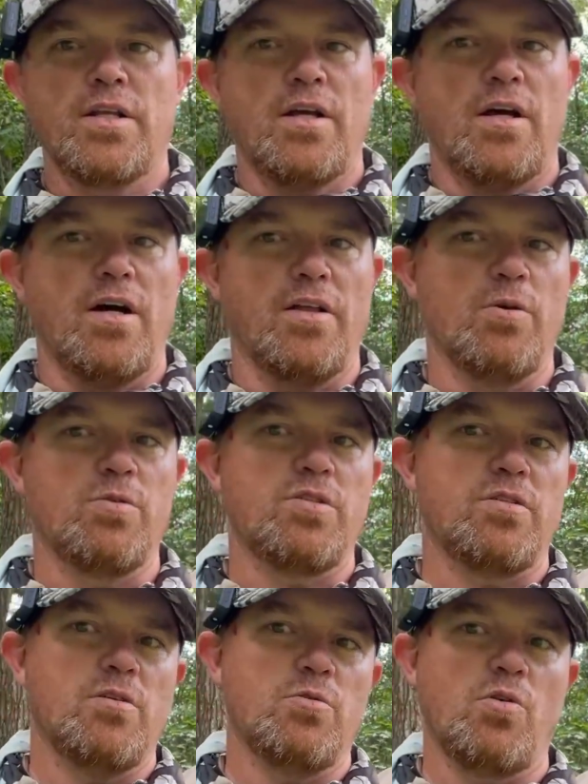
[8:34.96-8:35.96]
Those
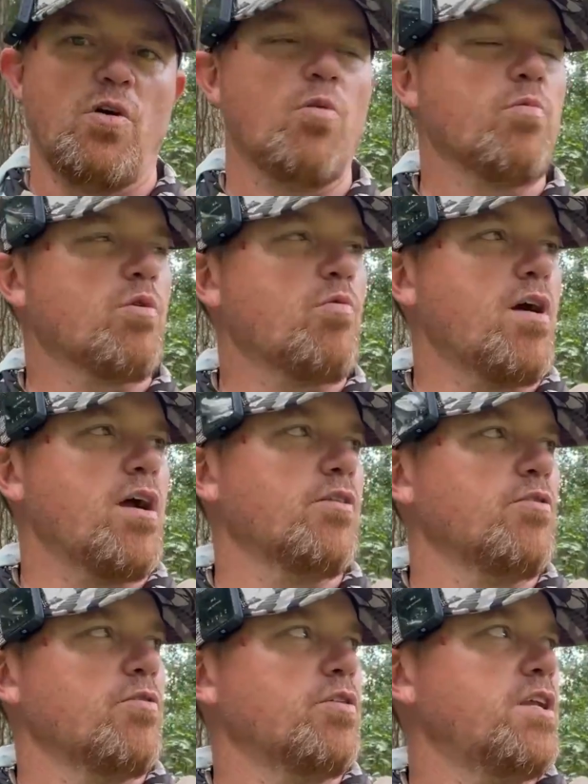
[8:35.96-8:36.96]
are all require a
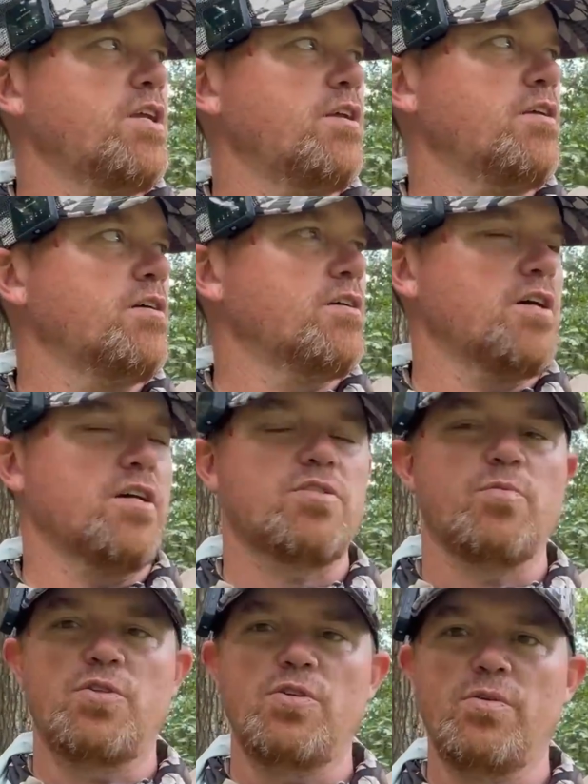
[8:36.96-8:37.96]
little getting
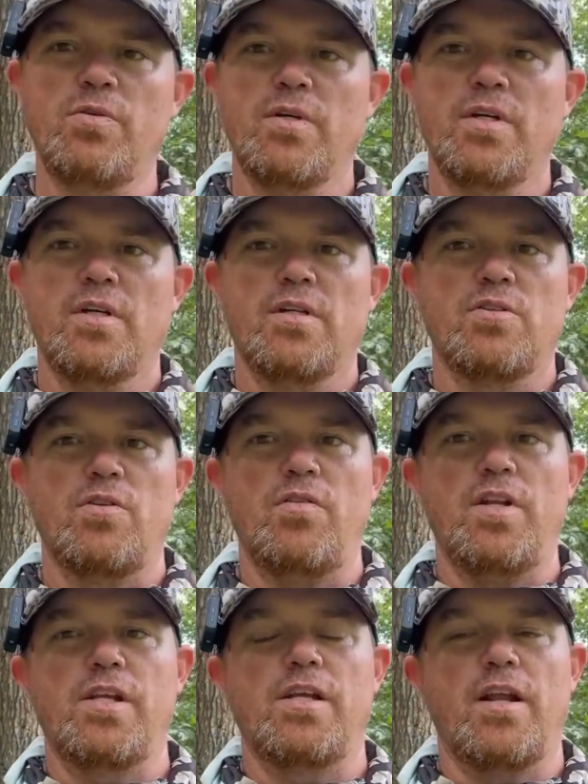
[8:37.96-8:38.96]
accustomed to, so you
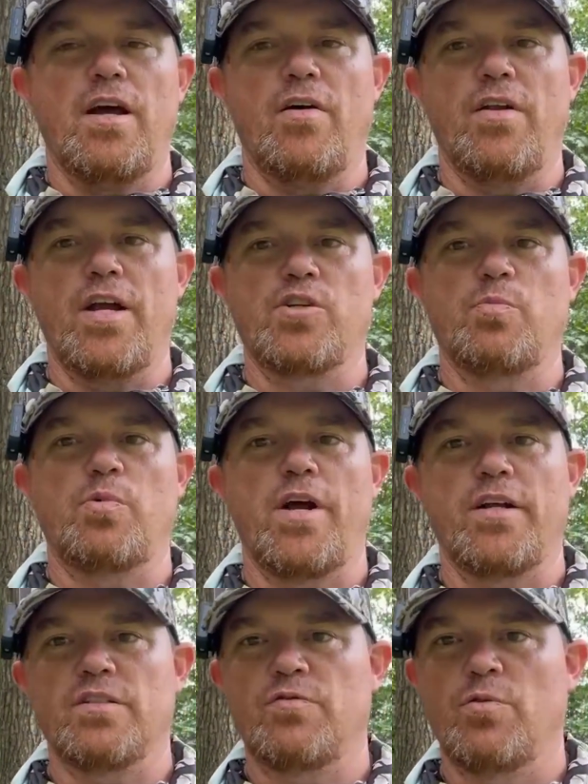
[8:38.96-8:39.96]
need to get out and actually
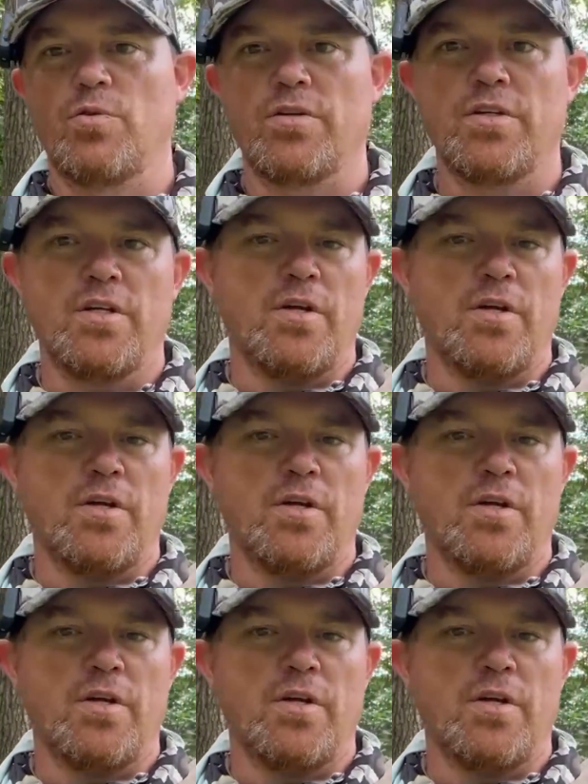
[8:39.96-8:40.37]
practice for it.